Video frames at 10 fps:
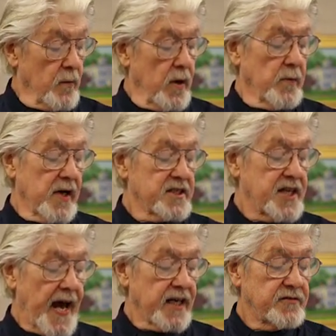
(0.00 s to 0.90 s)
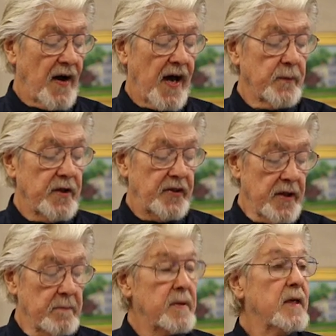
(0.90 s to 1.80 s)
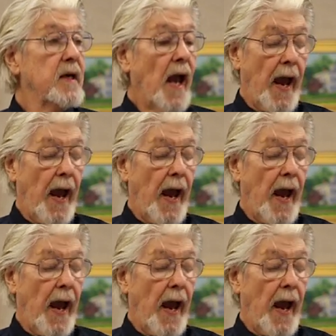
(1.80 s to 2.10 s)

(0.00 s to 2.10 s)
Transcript: when we are satisfied with them,